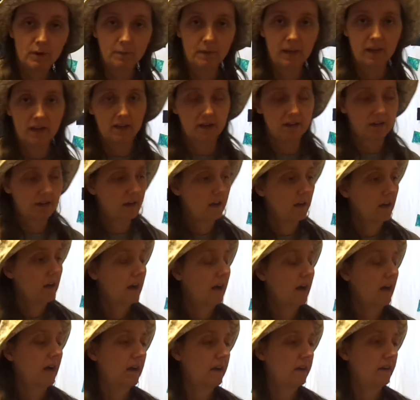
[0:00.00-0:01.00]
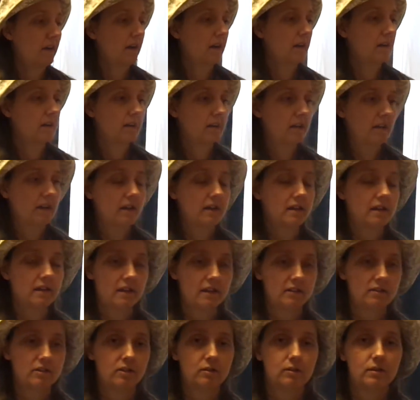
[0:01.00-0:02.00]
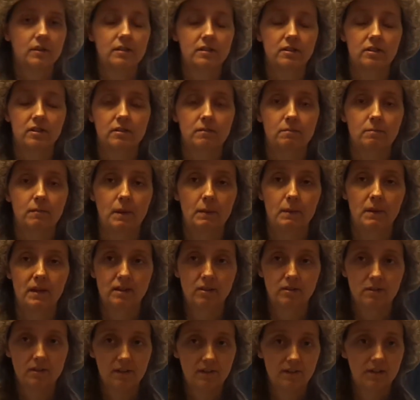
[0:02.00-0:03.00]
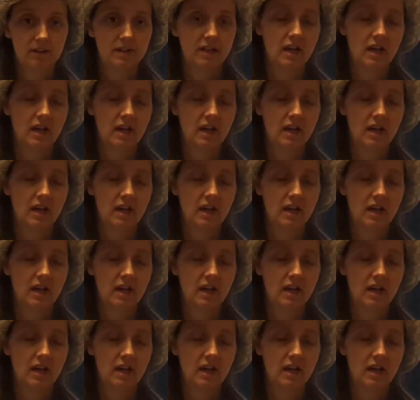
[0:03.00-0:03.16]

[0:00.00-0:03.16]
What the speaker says: maker on an electric quilt. You can maybe do different